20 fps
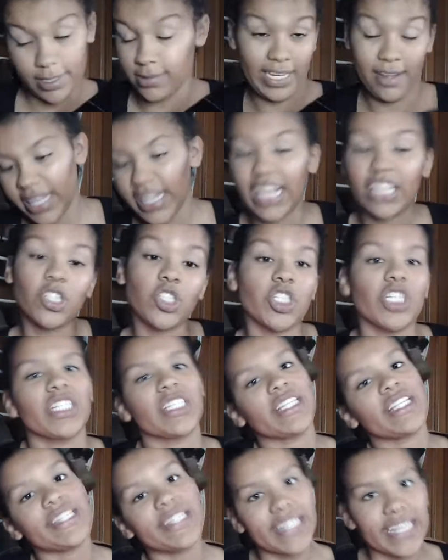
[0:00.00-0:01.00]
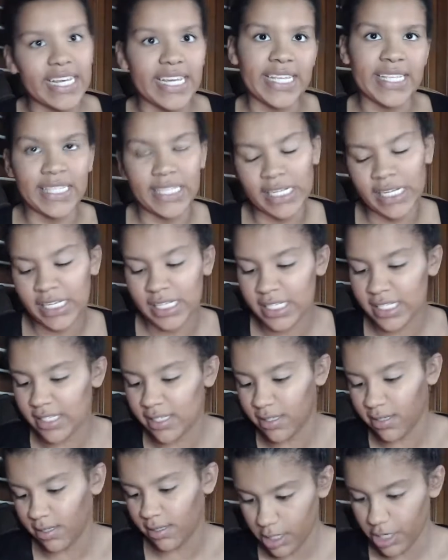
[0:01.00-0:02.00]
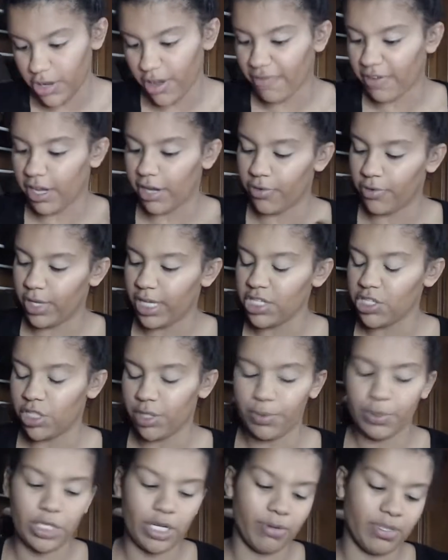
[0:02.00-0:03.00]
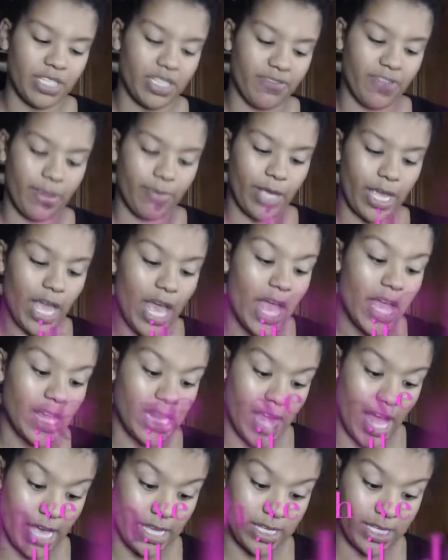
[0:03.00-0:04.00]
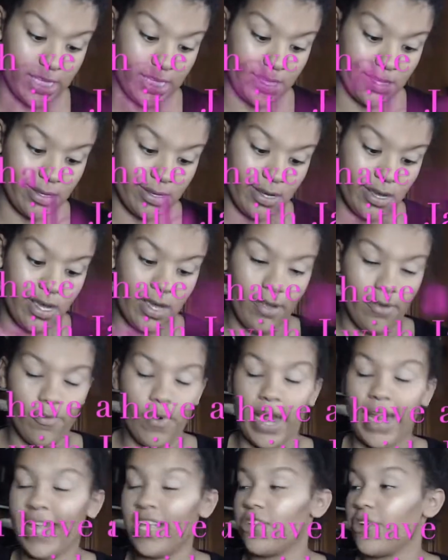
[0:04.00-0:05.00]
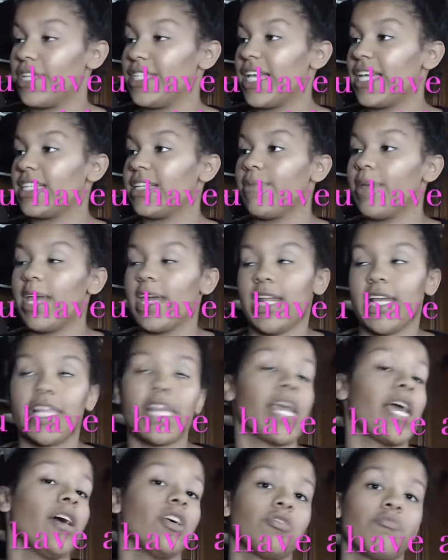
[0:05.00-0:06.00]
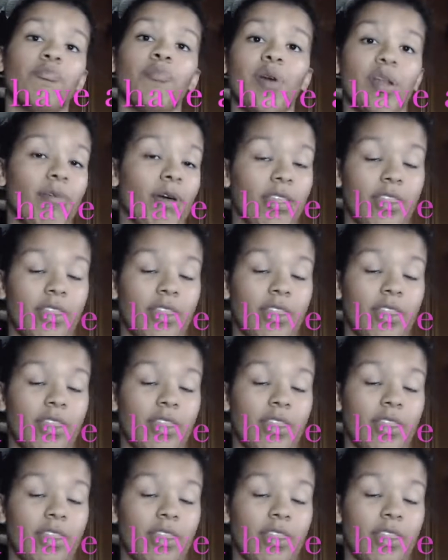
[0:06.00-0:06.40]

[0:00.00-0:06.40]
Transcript: That's just the tea, sis. Do you have a good relationship with James's family? Yes. Why can't you guys ask me anything else but about